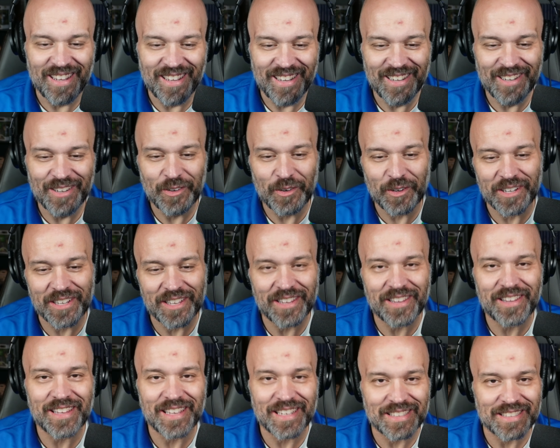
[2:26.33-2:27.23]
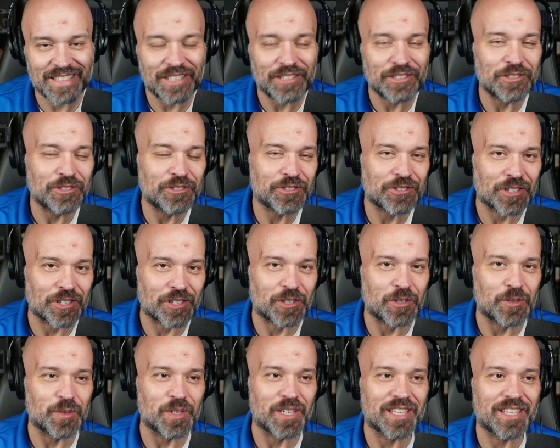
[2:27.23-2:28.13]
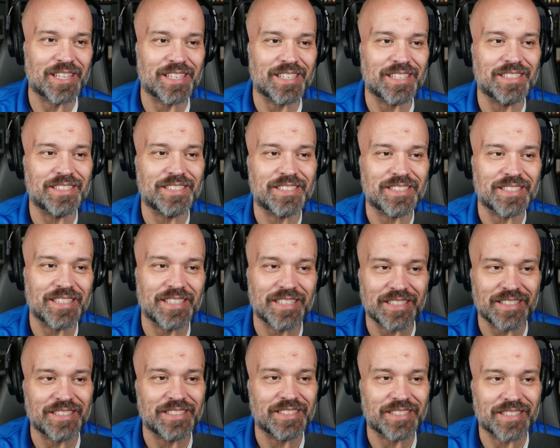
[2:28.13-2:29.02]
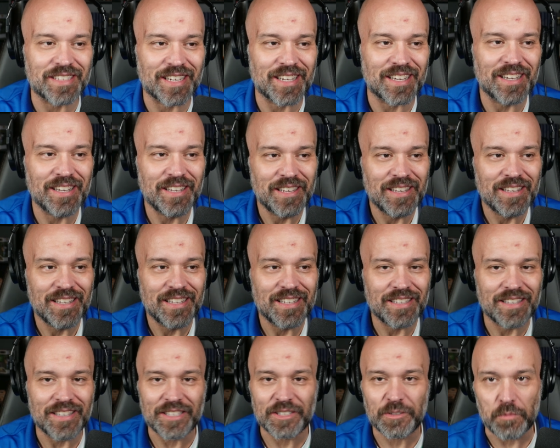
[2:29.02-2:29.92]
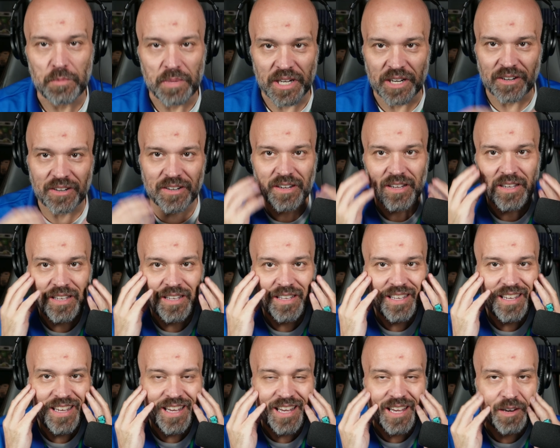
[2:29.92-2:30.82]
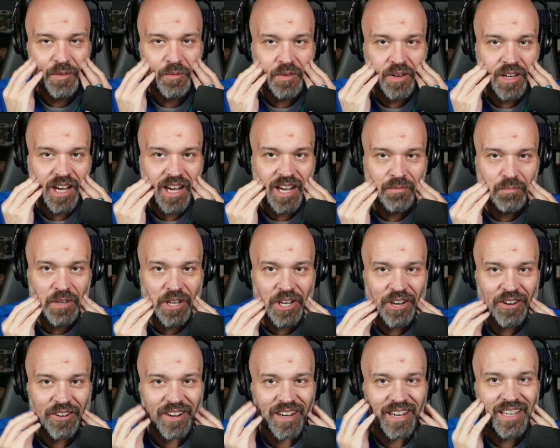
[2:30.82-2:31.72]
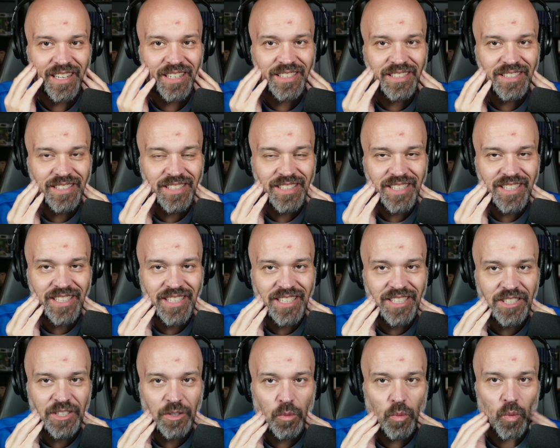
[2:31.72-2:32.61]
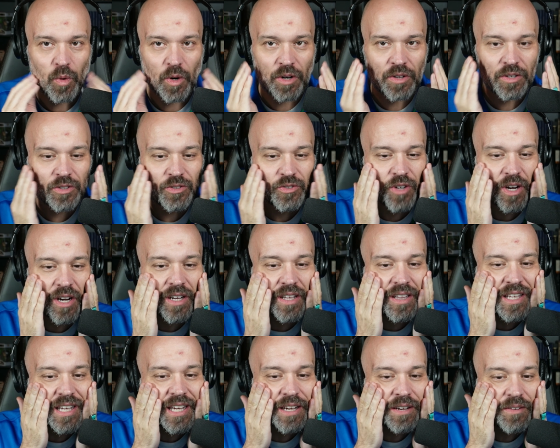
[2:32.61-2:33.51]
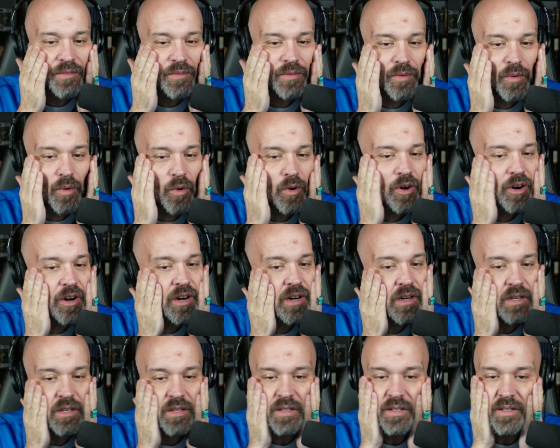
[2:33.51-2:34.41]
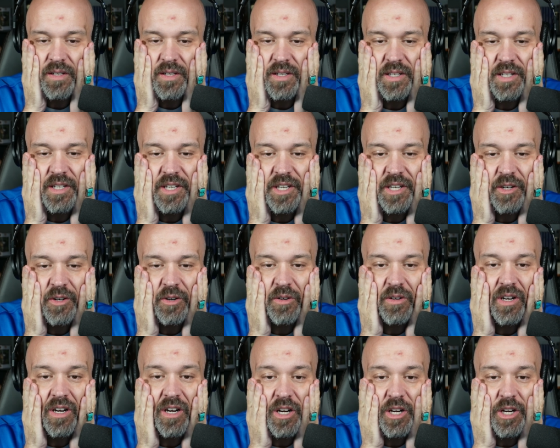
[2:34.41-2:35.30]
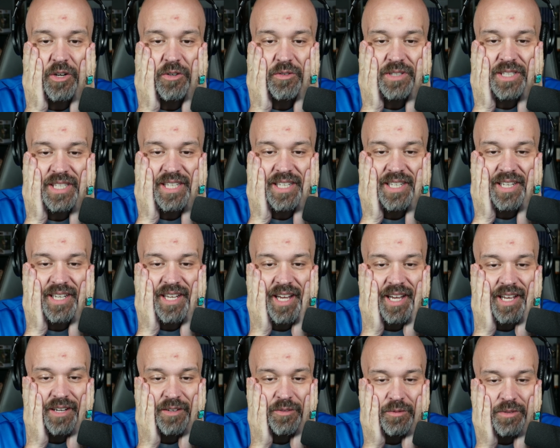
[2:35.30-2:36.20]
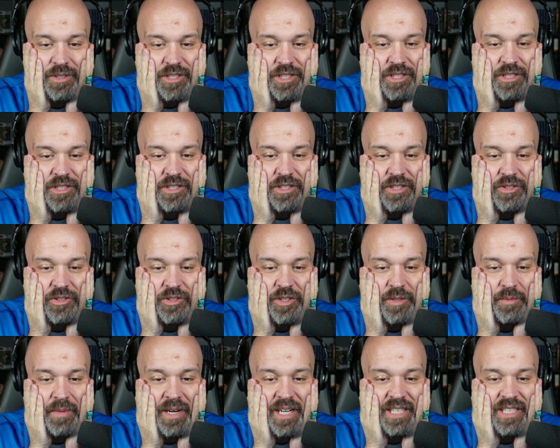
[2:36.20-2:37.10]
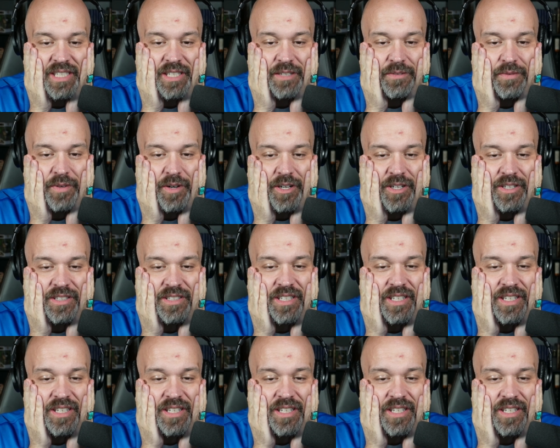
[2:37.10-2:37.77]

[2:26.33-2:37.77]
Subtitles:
one of the things I do struggle with is this beard, and I'm curious: is it worth struggling for a goatee again, which is usually my default?